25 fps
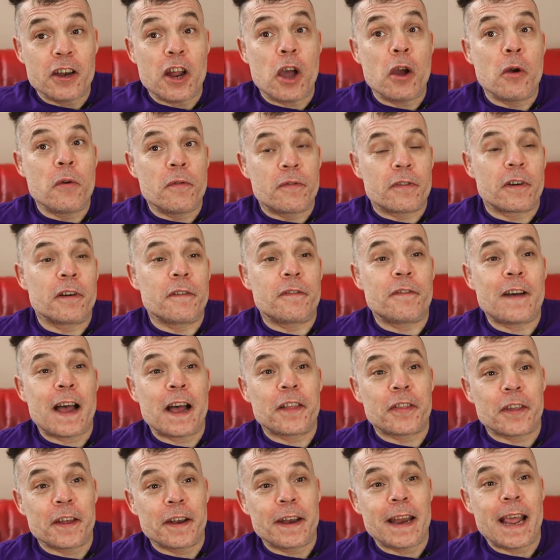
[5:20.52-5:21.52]
know for a
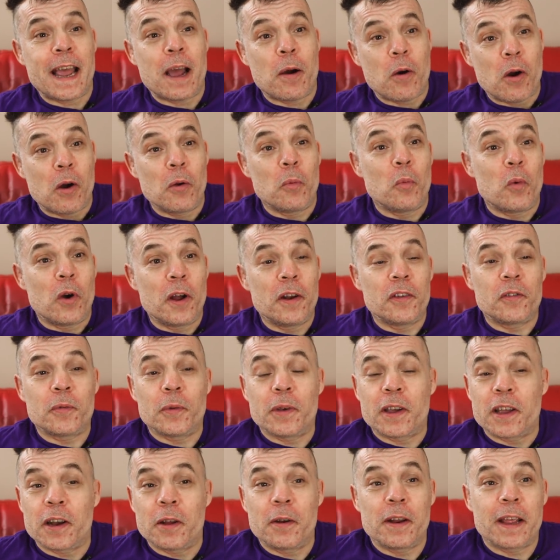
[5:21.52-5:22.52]
fact that now onwards,
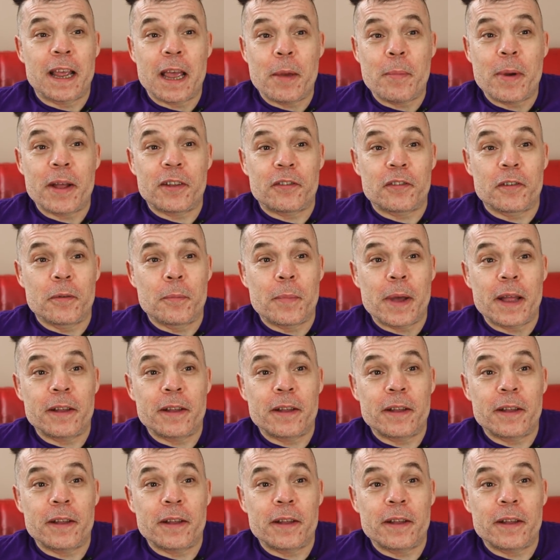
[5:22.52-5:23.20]
we can only get better and